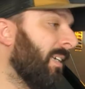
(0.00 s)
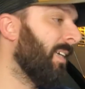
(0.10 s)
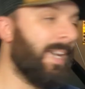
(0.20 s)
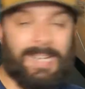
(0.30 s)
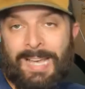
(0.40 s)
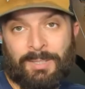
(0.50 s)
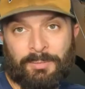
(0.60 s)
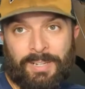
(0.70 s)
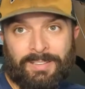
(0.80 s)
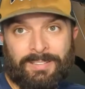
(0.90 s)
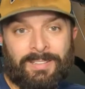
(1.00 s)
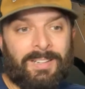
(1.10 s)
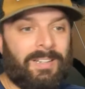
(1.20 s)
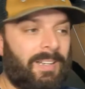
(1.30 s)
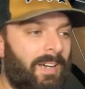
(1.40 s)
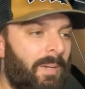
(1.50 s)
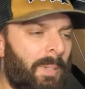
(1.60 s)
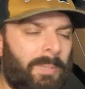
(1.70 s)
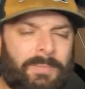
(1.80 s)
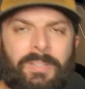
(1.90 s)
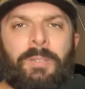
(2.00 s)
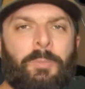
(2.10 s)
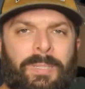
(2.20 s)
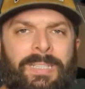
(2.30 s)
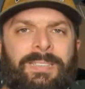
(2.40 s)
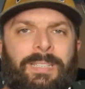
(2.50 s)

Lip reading: Kind of aggravating. I believe in the new Minis,